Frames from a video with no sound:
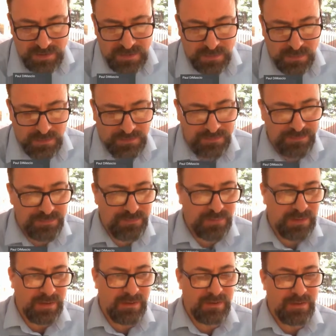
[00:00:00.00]
that were
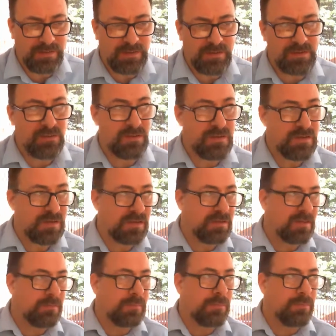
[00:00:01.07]
additional concerns that
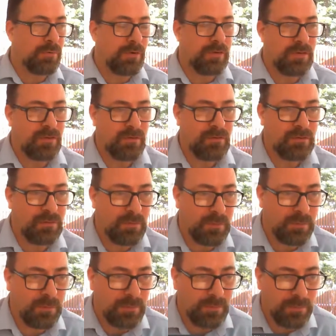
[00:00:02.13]
have been pointed out to
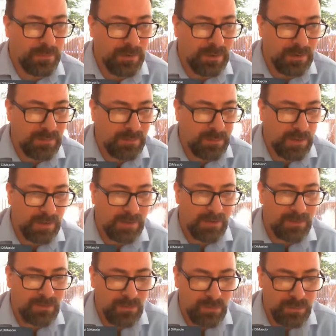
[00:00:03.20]
me by the
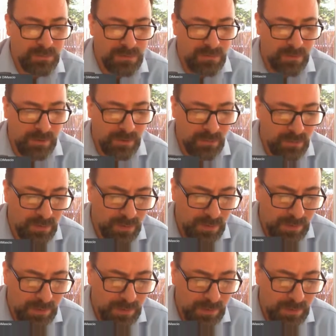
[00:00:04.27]
group as well.